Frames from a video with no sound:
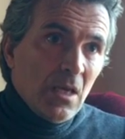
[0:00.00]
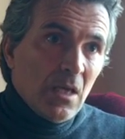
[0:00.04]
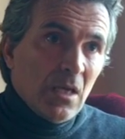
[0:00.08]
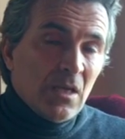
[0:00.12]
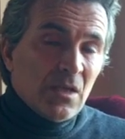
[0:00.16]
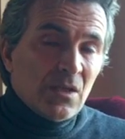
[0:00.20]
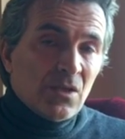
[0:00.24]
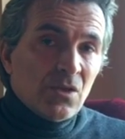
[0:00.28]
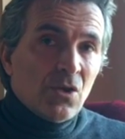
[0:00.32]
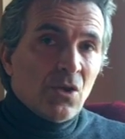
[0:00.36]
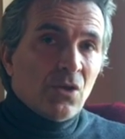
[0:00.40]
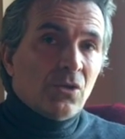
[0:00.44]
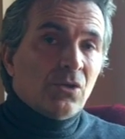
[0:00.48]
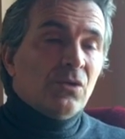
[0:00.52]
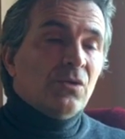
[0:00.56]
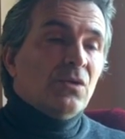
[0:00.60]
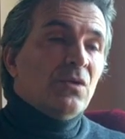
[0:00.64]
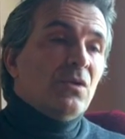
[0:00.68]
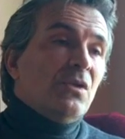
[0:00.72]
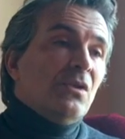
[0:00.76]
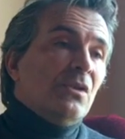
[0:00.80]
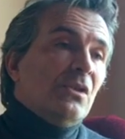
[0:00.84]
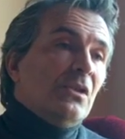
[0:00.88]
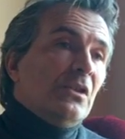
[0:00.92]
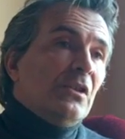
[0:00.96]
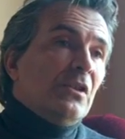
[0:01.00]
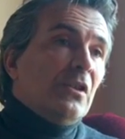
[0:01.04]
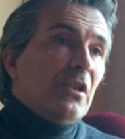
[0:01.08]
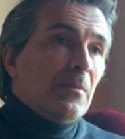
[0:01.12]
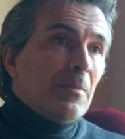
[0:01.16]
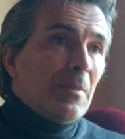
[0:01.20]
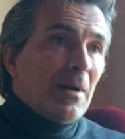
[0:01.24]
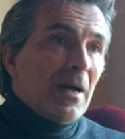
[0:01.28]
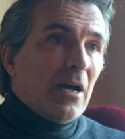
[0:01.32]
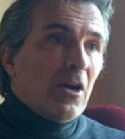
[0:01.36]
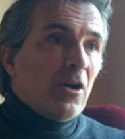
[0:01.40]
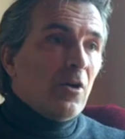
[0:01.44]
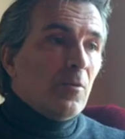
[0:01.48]
It's not concerned
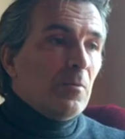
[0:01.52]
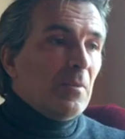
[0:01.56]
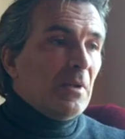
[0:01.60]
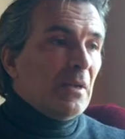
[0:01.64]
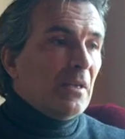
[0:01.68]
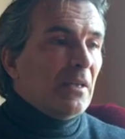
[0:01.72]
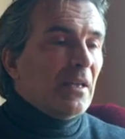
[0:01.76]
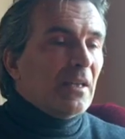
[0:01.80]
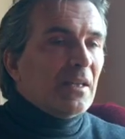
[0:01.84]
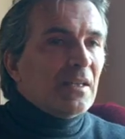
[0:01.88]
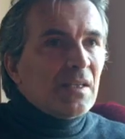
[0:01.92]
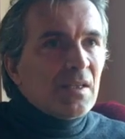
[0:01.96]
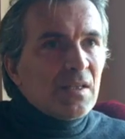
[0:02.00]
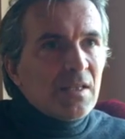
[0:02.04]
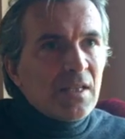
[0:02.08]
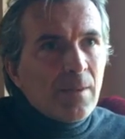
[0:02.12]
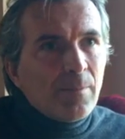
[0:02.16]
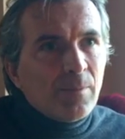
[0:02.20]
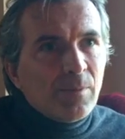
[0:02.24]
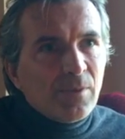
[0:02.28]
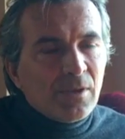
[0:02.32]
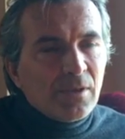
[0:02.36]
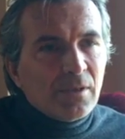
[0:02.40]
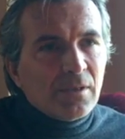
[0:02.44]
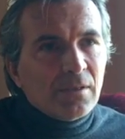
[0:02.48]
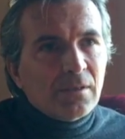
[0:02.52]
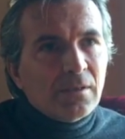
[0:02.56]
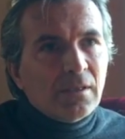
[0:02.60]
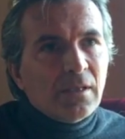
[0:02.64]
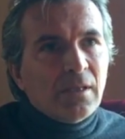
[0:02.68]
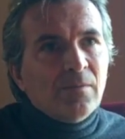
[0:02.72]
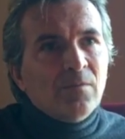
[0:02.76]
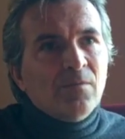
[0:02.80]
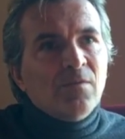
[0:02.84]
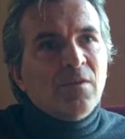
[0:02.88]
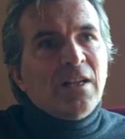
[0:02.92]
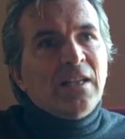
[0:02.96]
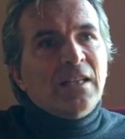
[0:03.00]
about being accepted
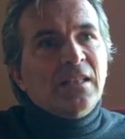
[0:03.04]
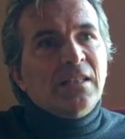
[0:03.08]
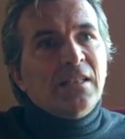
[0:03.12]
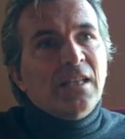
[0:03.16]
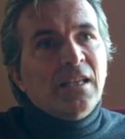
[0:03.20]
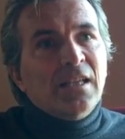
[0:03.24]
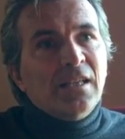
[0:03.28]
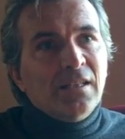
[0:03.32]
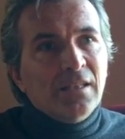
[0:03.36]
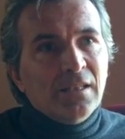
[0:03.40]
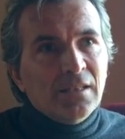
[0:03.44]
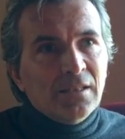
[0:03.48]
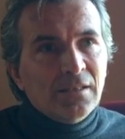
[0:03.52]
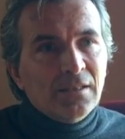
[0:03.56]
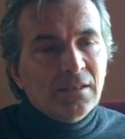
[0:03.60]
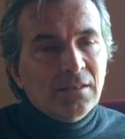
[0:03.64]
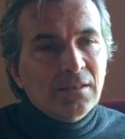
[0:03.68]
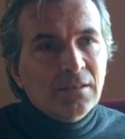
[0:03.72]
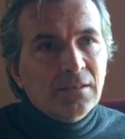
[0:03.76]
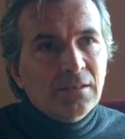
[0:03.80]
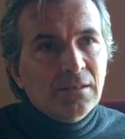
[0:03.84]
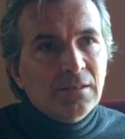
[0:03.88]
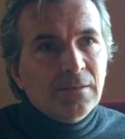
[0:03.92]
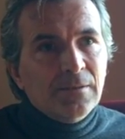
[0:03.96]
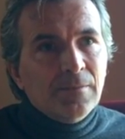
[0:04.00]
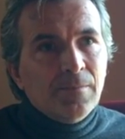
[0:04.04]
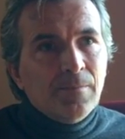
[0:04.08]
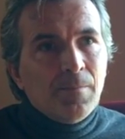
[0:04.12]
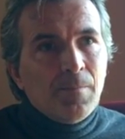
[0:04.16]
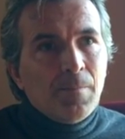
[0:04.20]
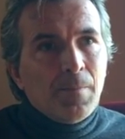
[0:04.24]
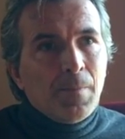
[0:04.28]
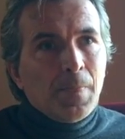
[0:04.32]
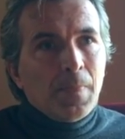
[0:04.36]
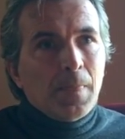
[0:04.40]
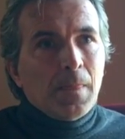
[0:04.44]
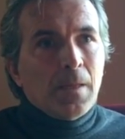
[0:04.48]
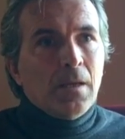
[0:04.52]
and validated
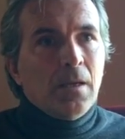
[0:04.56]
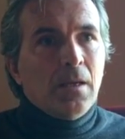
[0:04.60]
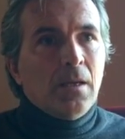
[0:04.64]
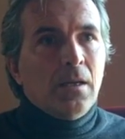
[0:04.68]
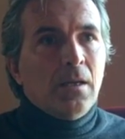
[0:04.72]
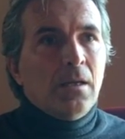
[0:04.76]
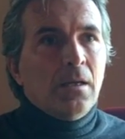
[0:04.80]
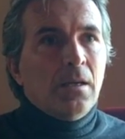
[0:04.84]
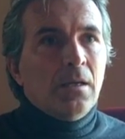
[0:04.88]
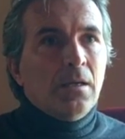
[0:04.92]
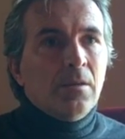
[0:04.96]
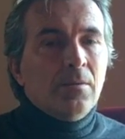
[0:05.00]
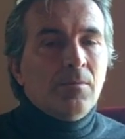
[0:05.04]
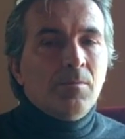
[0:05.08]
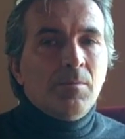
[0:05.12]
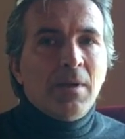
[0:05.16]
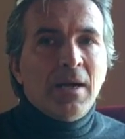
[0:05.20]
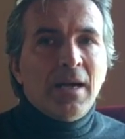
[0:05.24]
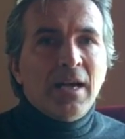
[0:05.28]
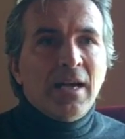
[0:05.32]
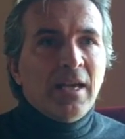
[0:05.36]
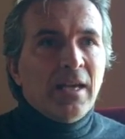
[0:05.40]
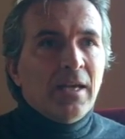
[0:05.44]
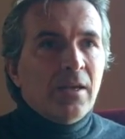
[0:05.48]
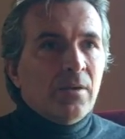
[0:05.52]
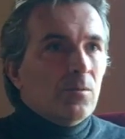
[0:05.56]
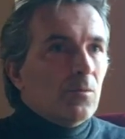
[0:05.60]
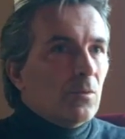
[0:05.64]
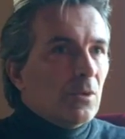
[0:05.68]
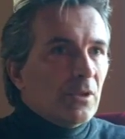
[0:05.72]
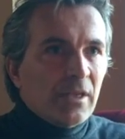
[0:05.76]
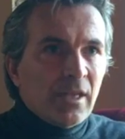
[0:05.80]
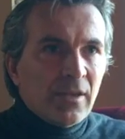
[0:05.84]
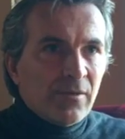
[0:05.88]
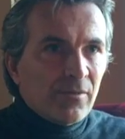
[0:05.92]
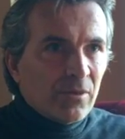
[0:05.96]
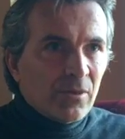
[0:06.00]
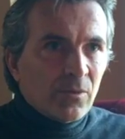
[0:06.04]
by
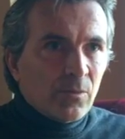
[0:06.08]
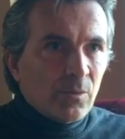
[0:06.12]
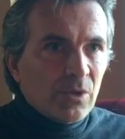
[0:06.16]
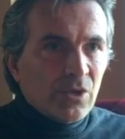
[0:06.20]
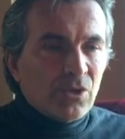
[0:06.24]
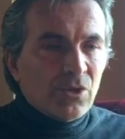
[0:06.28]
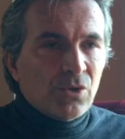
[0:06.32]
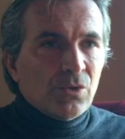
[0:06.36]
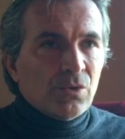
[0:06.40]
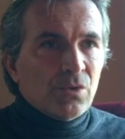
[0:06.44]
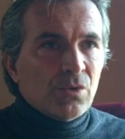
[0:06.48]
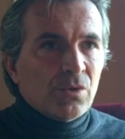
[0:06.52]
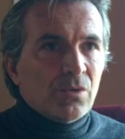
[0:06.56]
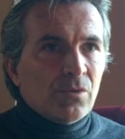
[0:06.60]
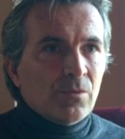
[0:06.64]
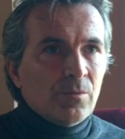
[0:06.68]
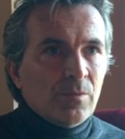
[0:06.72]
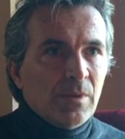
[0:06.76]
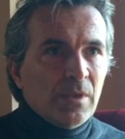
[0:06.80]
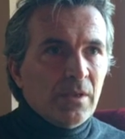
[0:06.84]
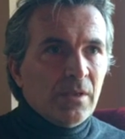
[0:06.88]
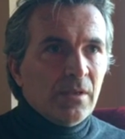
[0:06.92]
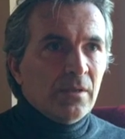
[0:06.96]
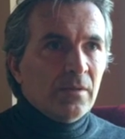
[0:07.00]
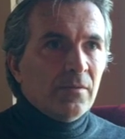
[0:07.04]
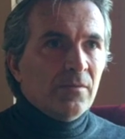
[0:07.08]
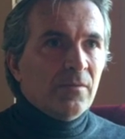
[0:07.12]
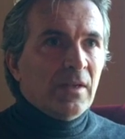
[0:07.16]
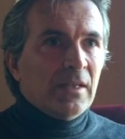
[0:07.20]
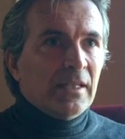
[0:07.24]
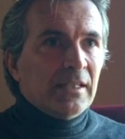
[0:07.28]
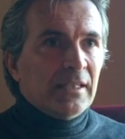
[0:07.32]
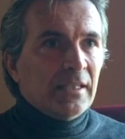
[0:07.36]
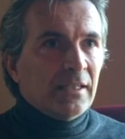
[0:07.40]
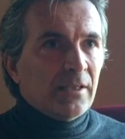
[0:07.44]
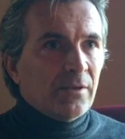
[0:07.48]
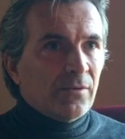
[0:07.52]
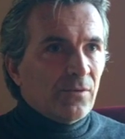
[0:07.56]
whatever we choose to be
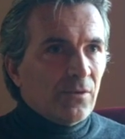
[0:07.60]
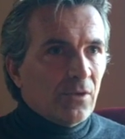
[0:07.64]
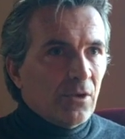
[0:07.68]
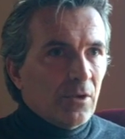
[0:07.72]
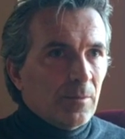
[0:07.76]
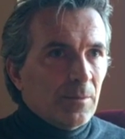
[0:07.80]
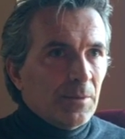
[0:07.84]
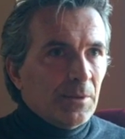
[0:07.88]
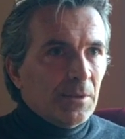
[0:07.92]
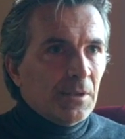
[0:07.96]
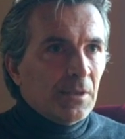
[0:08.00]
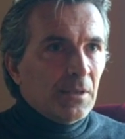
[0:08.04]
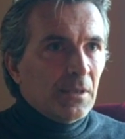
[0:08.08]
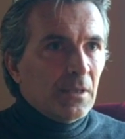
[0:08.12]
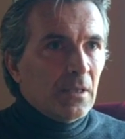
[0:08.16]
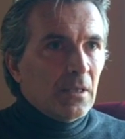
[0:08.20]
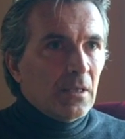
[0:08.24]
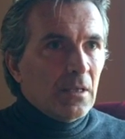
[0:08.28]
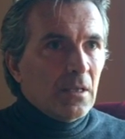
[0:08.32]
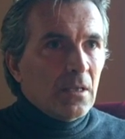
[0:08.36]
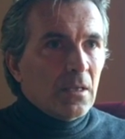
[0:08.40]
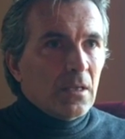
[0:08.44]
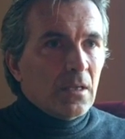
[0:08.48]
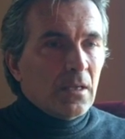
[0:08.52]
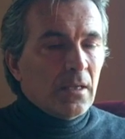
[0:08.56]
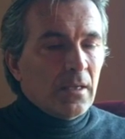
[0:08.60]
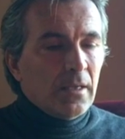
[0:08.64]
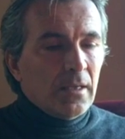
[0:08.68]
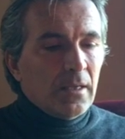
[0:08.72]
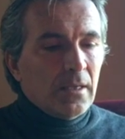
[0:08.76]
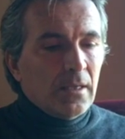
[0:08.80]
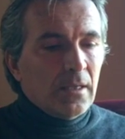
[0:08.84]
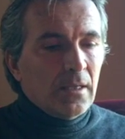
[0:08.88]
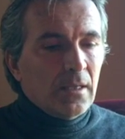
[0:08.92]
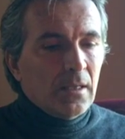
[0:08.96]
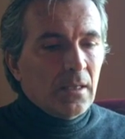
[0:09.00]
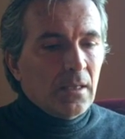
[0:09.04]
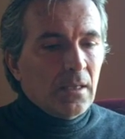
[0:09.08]
validated from.
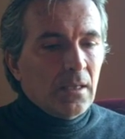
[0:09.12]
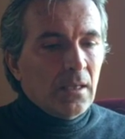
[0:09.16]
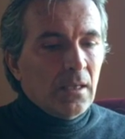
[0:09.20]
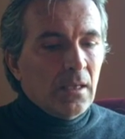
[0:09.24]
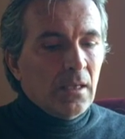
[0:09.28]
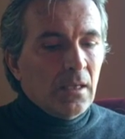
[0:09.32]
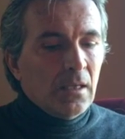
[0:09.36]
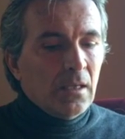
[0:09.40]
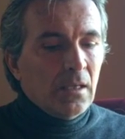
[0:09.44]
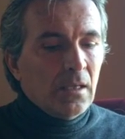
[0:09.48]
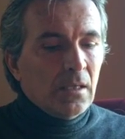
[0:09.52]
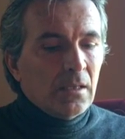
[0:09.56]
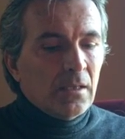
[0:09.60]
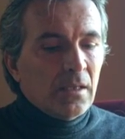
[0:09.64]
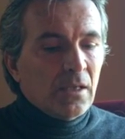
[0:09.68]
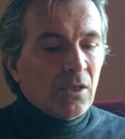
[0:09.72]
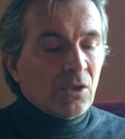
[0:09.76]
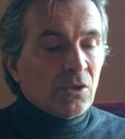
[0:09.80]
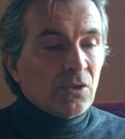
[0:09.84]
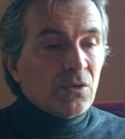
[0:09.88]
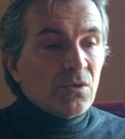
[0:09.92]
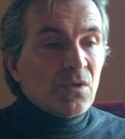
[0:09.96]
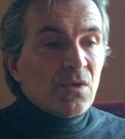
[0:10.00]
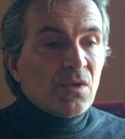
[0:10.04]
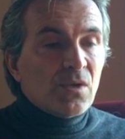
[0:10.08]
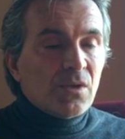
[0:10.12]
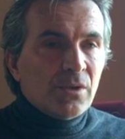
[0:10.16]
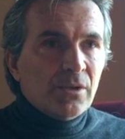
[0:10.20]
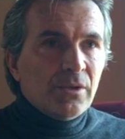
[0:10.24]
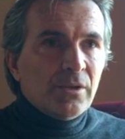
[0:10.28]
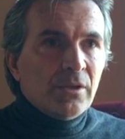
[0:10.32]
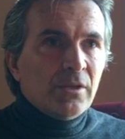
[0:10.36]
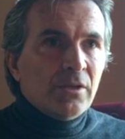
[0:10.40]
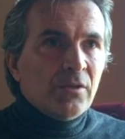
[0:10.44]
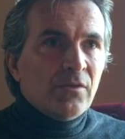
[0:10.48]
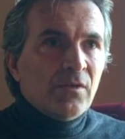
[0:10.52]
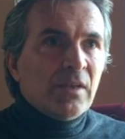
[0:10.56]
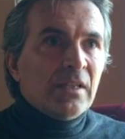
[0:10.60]
The
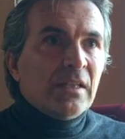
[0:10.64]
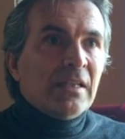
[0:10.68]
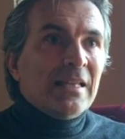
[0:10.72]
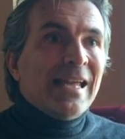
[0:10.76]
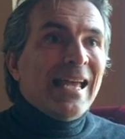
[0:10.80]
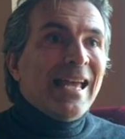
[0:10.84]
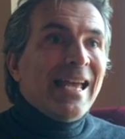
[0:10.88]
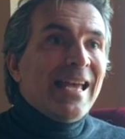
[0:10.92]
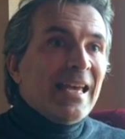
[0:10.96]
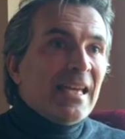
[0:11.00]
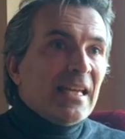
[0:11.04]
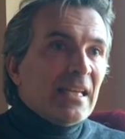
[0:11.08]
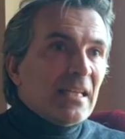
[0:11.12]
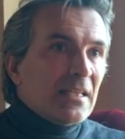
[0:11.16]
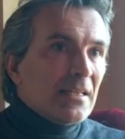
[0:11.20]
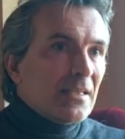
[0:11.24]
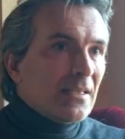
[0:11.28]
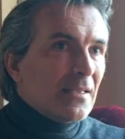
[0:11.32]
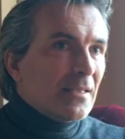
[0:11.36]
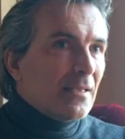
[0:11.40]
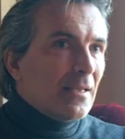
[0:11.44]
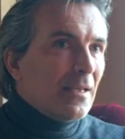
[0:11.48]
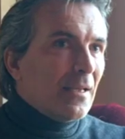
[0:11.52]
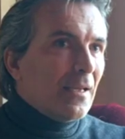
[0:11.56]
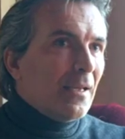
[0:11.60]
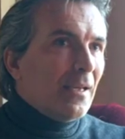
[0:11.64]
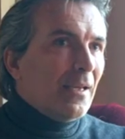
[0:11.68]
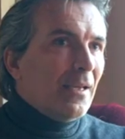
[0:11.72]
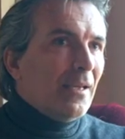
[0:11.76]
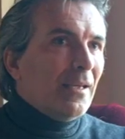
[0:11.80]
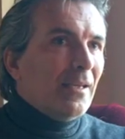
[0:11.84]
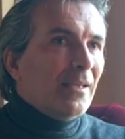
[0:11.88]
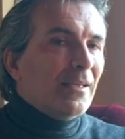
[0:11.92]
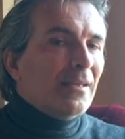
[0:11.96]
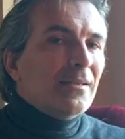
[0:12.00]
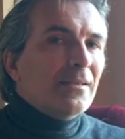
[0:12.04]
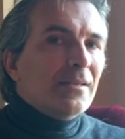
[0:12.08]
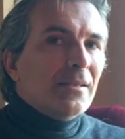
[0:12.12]
concern that it has
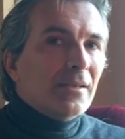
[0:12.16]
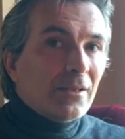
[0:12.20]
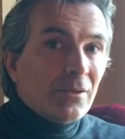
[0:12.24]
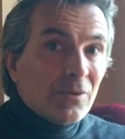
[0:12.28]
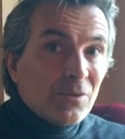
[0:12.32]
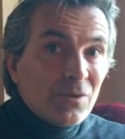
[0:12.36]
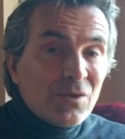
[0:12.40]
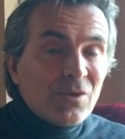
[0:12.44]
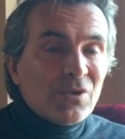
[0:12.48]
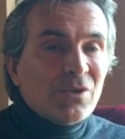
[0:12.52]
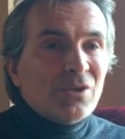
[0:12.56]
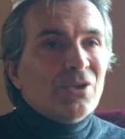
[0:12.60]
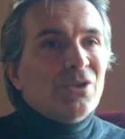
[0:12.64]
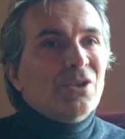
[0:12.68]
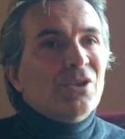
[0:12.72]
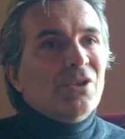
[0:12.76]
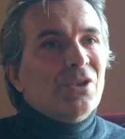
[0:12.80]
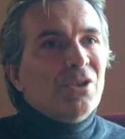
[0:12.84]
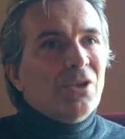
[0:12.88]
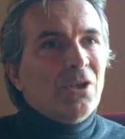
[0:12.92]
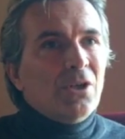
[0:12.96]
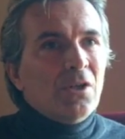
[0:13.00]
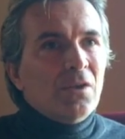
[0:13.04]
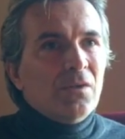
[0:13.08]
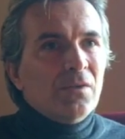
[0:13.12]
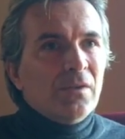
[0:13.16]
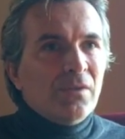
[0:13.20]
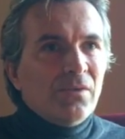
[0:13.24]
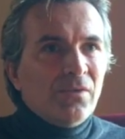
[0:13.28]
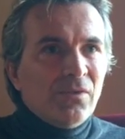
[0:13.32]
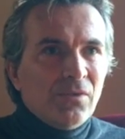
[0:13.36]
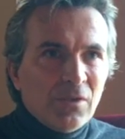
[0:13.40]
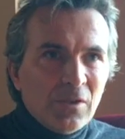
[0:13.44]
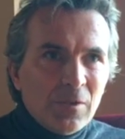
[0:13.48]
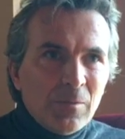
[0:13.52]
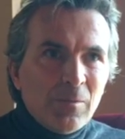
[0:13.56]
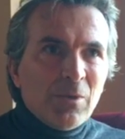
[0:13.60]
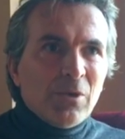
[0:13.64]
is the concern of a
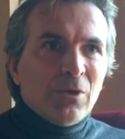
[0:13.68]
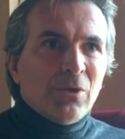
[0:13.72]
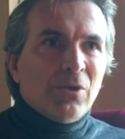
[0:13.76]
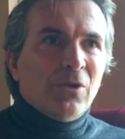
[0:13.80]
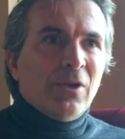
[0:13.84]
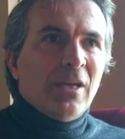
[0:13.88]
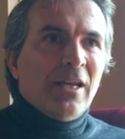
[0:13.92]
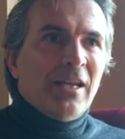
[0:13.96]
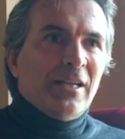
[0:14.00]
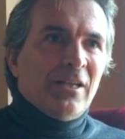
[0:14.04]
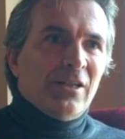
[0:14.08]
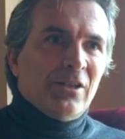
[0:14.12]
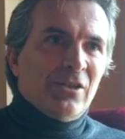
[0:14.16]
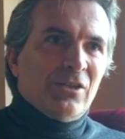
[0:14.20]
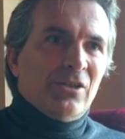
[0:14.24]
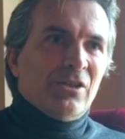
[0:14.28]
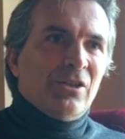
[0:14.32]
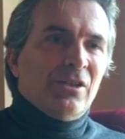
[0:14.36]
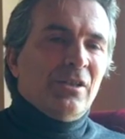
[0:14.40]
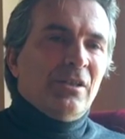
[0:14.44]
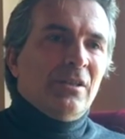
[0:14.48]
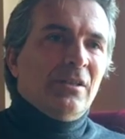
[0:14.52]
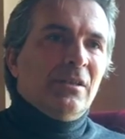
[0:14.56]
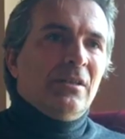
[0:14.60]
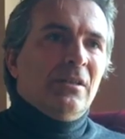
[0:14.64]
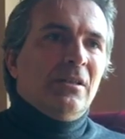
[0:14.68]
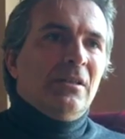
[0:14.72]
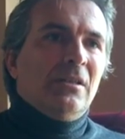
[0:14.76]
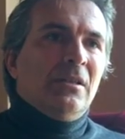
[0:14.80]
female energy,